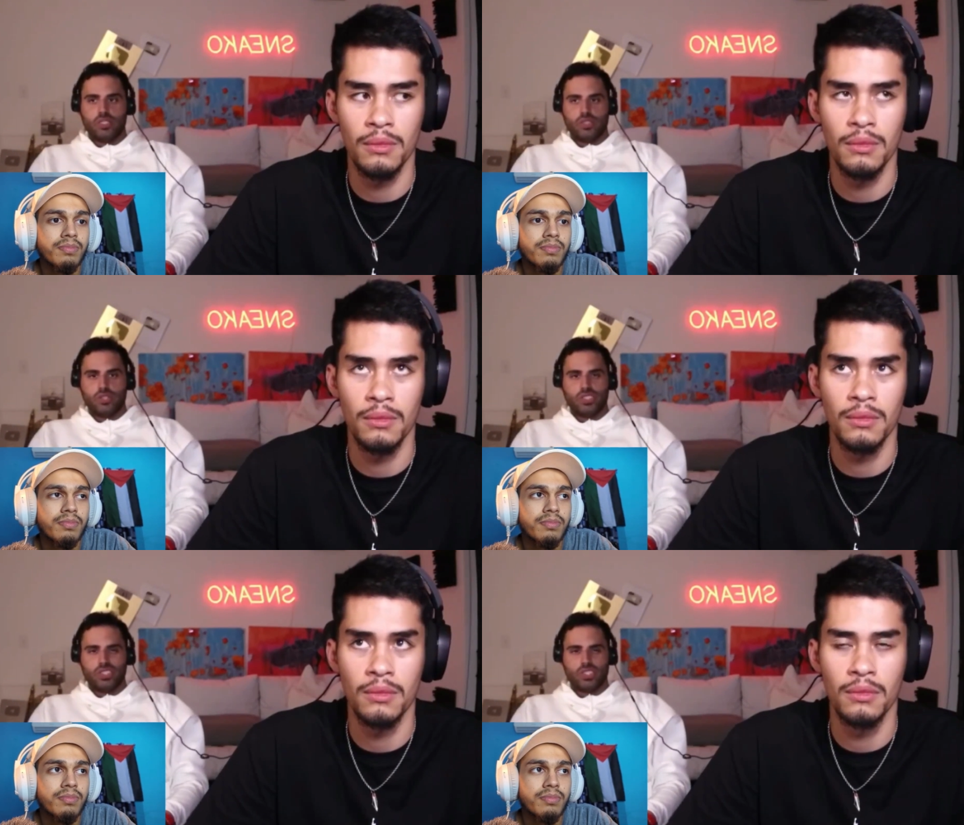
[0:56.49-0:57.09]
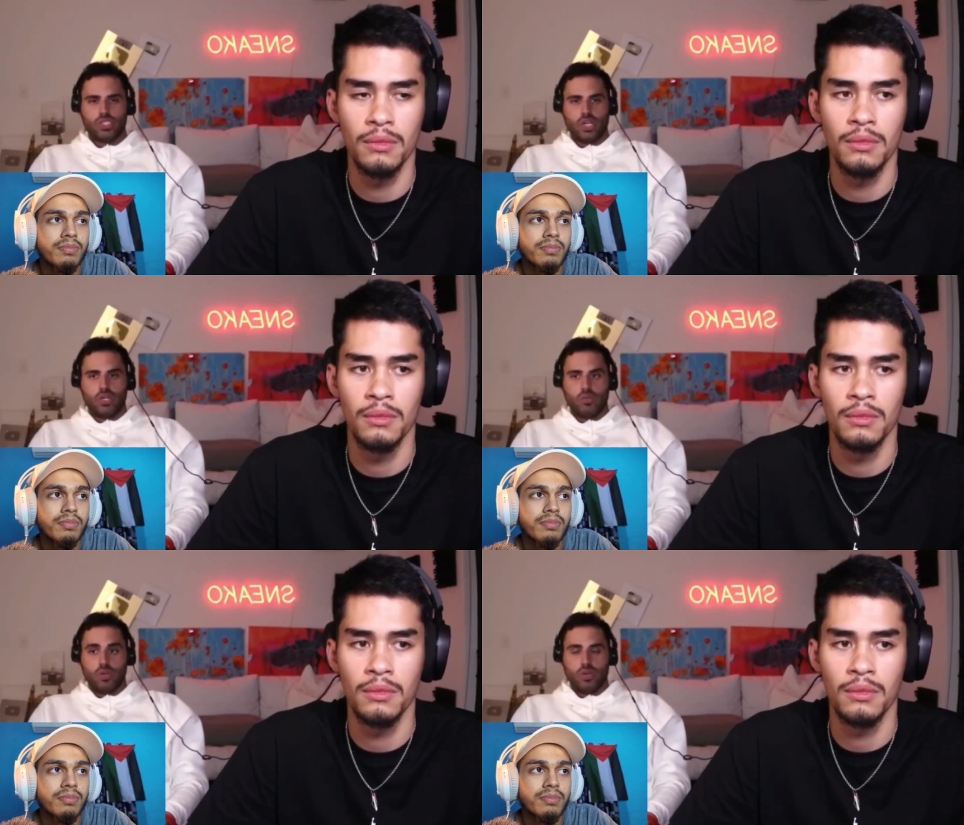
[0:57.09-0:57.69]
Speaker 1: Christians just got
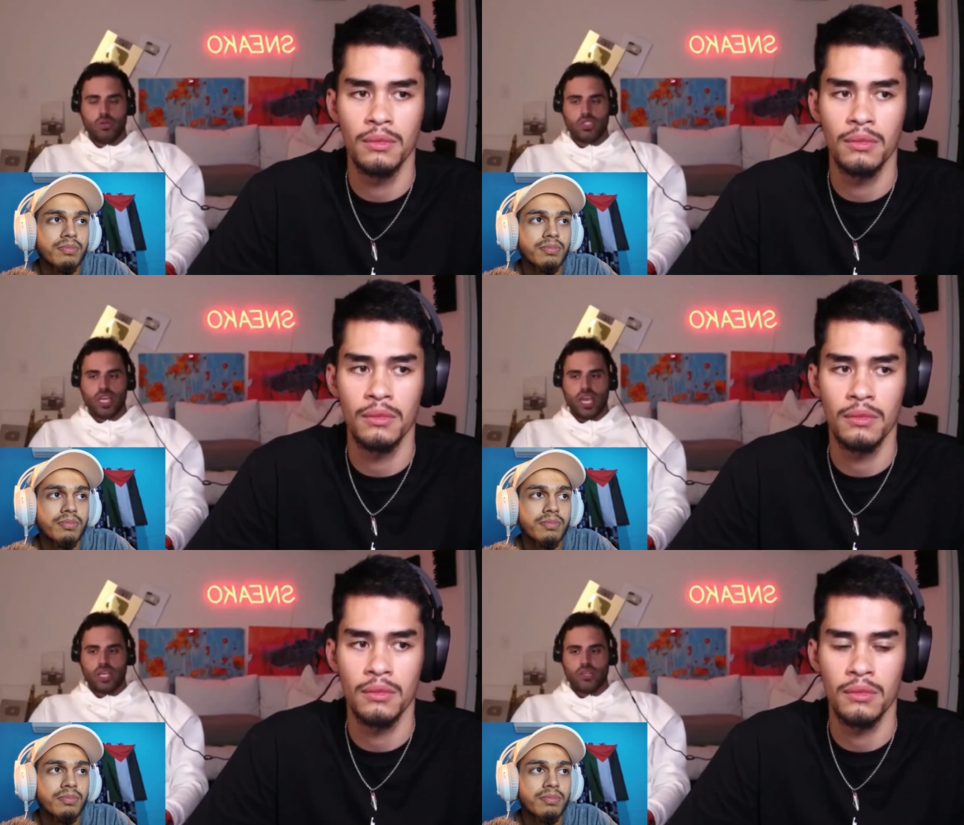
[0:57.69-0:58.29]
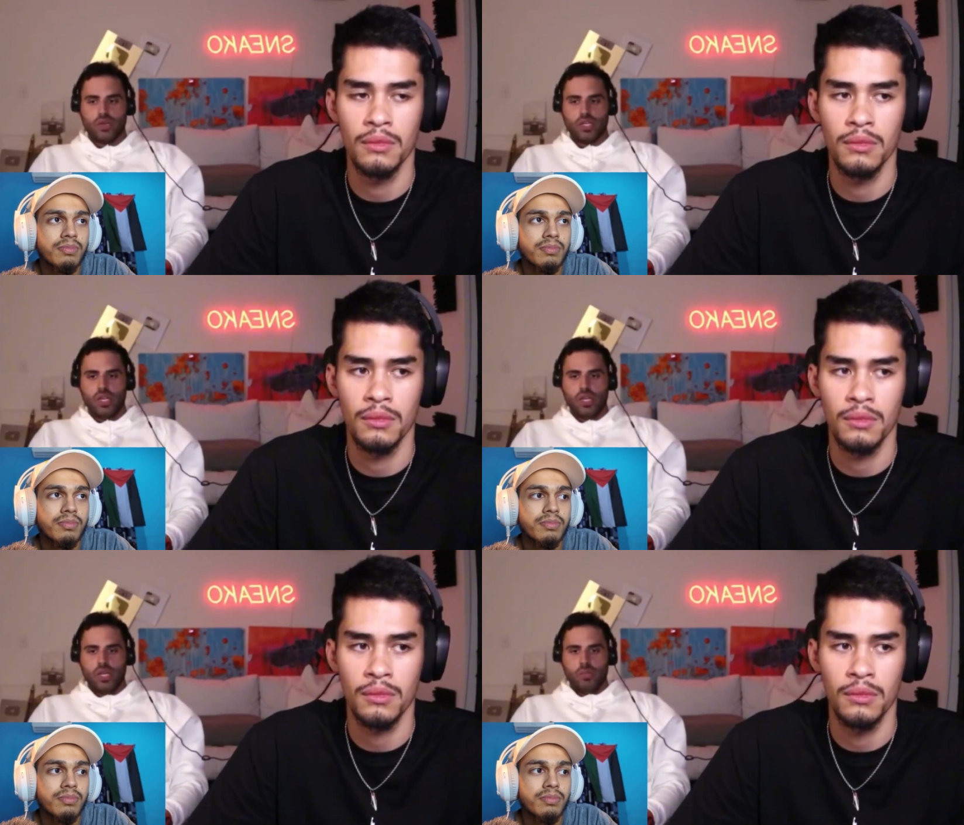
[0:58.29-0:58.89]
were the most accurate.
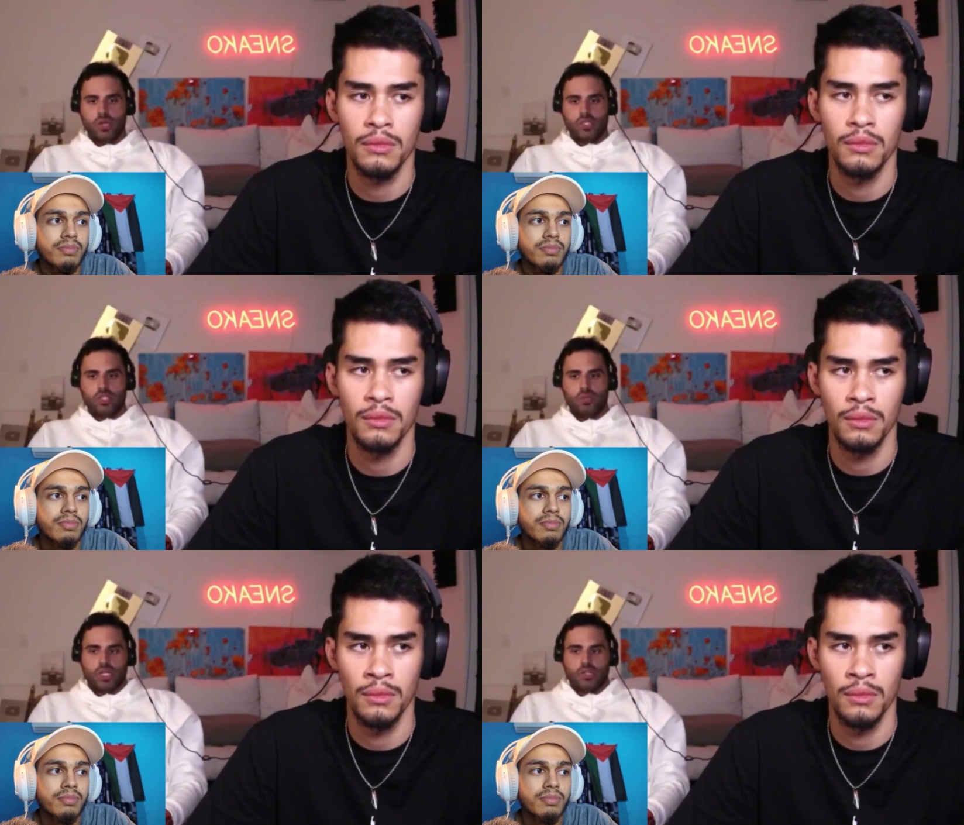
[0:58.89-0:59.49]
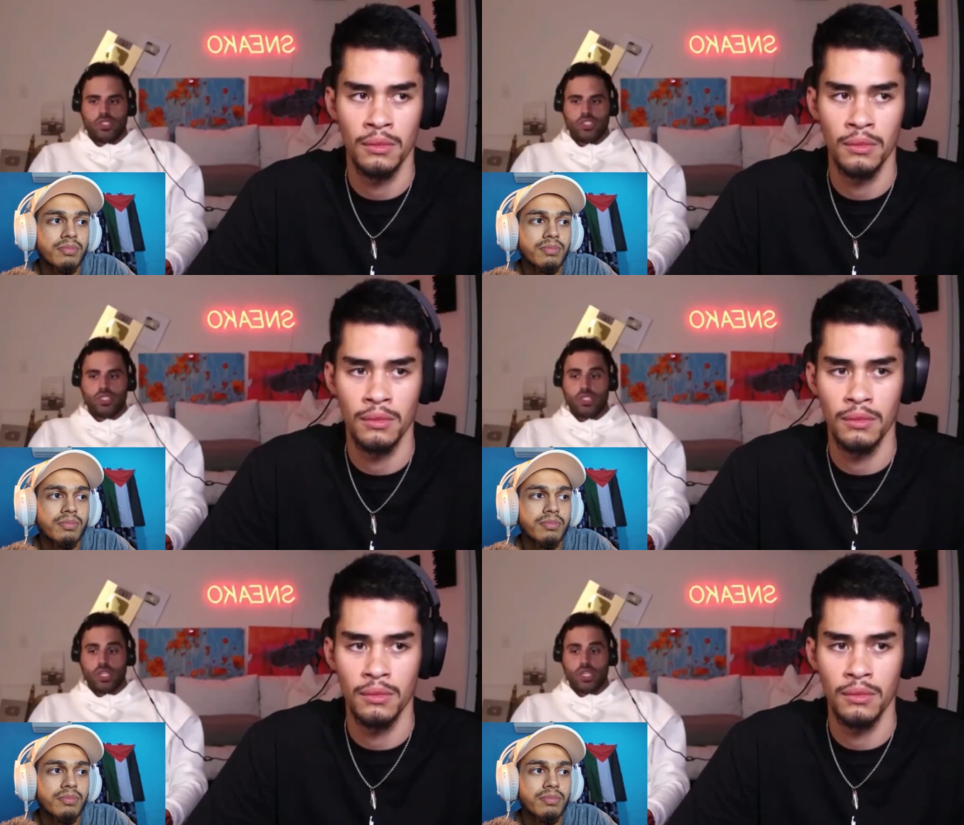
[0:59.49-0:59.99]
But to be a Christian is the